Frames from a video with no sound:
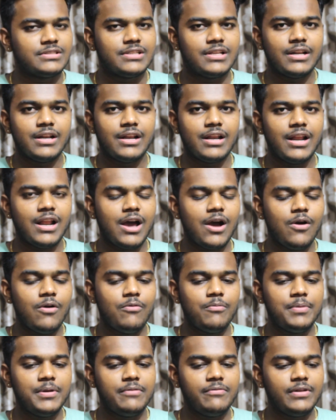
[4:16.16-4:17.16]
The
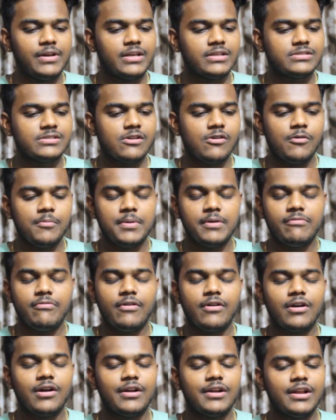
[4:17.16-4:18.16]
love between us now be
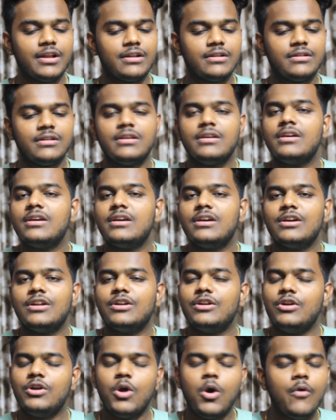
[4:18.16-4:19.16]
forgotten.
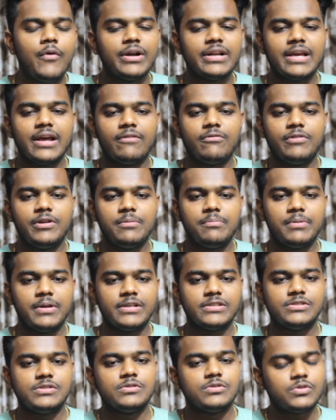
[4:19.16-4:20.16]
No one can
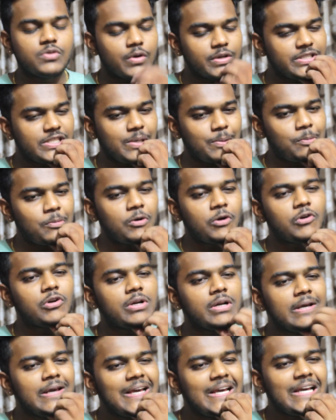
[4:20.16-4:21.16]
replace you. So it's
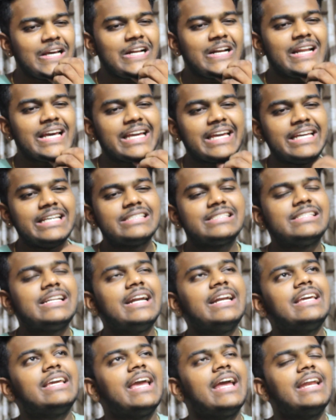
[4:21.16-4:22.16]
about, like, he's
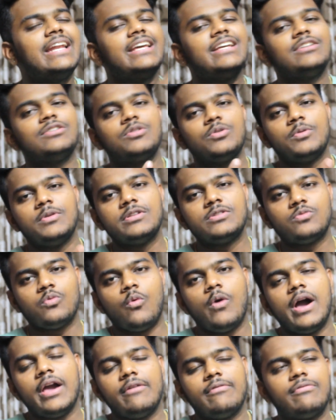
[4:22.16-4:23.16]
dedicating to his
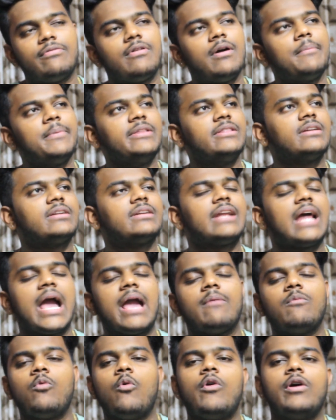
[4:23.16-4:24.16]
wife. I mean, the
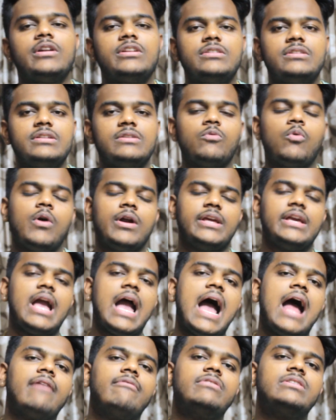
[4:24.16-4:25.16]
time what he
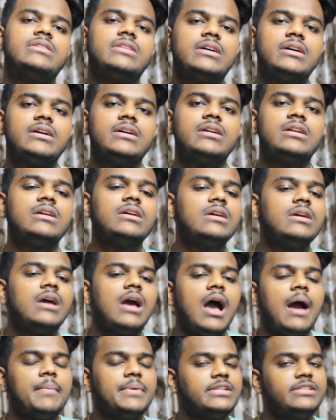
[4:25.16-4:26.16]
had with her.
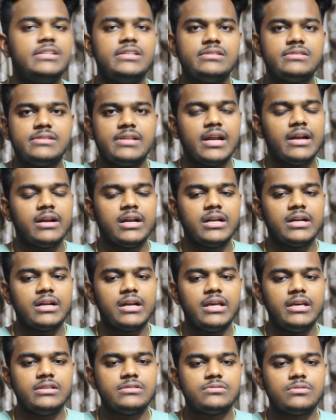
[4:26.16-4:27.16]
I mean, she's dead
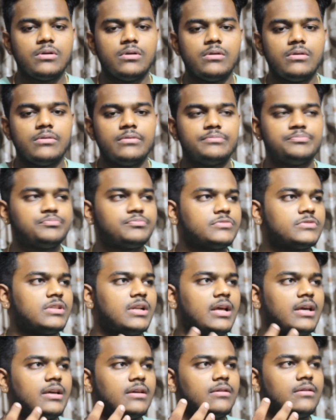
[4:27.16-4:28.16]
literally. So,
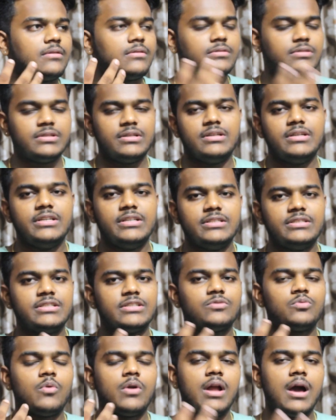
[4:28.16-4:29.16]
like, you know, she
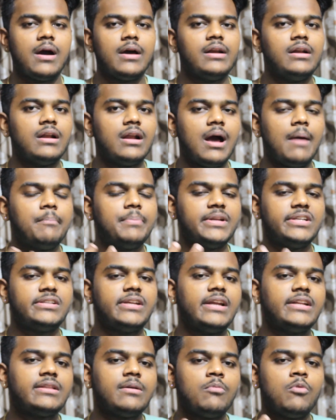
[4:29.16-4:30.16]
just wanna
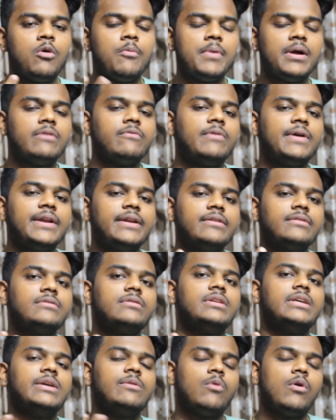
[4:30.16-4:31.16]
appreciate the moment when
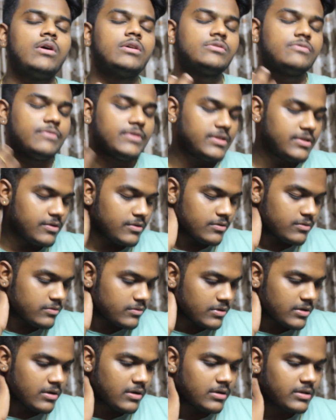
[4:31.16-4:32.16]
he was with
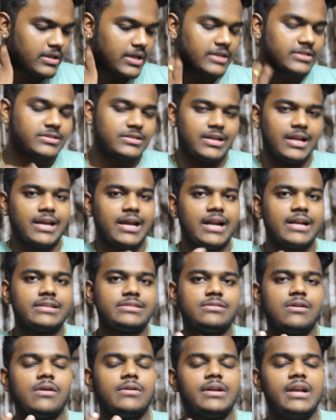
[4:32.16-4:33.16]
you and all that. It's like kind of
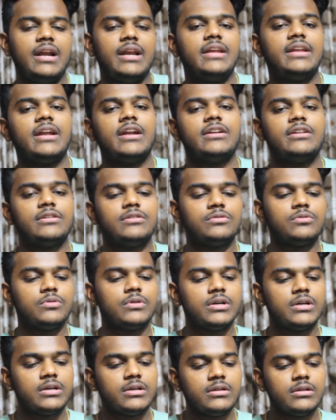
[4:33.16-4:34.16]
song dedicated
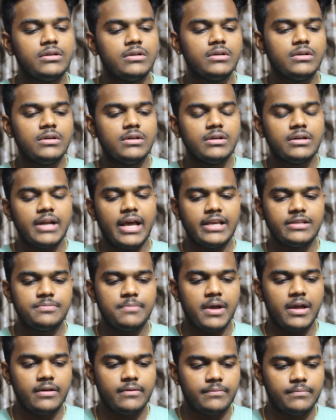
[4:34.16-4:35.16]
to her. Nice,
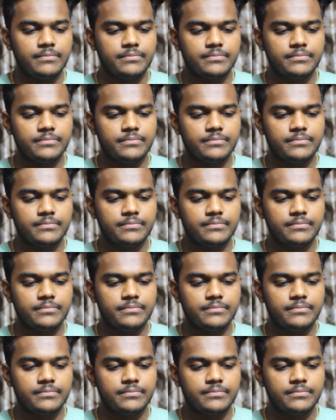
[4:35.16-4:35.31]
man.